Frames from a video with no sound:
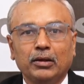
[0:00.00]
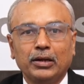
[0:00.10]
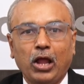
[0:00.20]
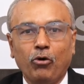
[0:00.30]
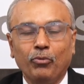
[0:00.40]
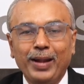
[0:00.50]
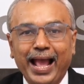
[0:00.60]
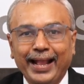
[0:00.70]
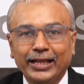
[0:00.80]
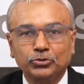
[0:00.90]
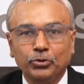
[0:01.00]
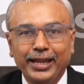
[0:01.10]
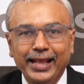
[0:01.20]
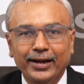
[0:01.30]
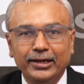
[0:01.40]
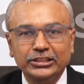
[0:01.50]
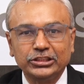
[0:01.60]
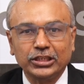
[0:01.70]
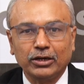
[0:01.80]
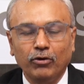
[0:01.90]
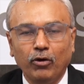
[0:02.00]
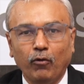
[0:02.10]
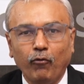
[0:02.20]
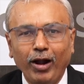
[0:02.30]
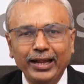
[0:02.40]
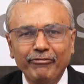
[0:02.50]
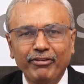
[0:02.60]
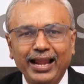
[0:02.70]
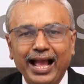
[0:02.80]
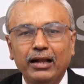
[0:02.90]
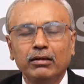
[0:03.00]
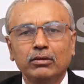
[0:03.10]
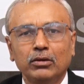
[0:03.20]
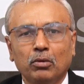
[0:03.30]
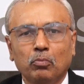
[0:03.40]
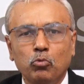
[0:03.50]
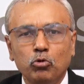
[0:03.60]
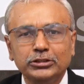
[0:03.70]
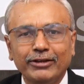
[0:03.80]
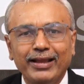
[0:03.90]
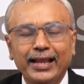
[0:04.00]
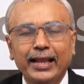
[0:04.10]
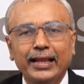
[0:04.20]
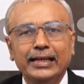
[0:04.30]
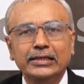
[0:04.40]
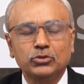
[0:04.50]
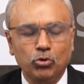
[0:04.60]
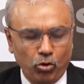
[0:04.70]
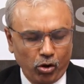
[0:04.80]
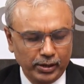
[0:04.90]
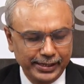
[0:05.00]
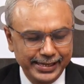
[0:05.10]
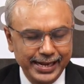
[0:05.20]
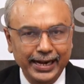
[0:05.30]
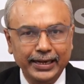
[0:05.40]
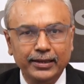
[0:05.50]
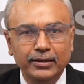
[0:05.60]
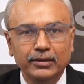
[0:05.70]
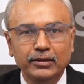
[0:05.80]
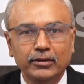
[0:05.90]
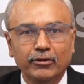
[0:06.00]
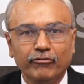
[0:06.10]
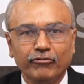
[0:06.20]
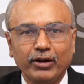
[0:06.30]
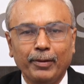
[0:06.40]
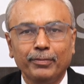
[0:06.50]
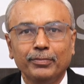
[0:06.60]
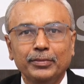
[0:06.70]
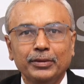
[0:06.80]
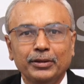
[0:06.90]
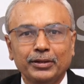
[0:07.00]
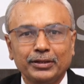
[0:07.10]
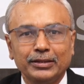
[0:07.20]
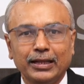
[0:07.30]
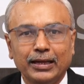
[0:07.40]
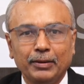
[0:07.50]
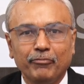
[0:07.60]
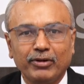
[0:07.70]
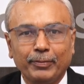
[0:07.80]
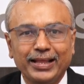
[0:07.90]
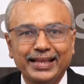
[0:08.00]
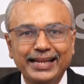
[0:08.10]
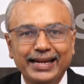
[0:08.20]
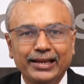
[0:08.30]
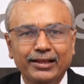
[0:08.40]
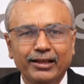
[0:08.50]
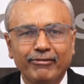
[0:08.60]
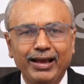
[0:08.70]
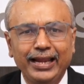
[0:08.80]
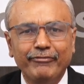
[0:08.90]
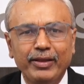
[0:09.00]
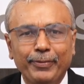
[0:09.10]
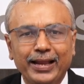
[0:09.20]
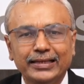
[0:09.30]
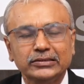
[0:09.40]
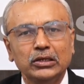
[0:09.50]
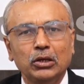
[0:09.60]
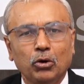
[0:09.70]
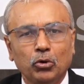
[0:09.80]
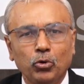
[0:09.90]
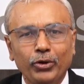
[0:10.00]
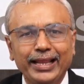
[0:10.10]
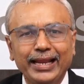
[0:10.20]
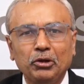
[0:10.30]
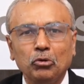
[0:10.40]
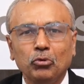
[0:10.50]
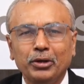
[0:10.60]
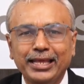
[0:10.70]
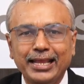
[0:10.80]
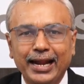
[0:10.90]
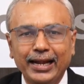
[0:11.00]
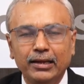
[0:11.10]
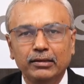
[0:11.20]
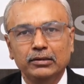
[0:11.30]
now black has to take a decision. What if he moves away his rook on e8 from the heat? Well, if he plays rook e to d8,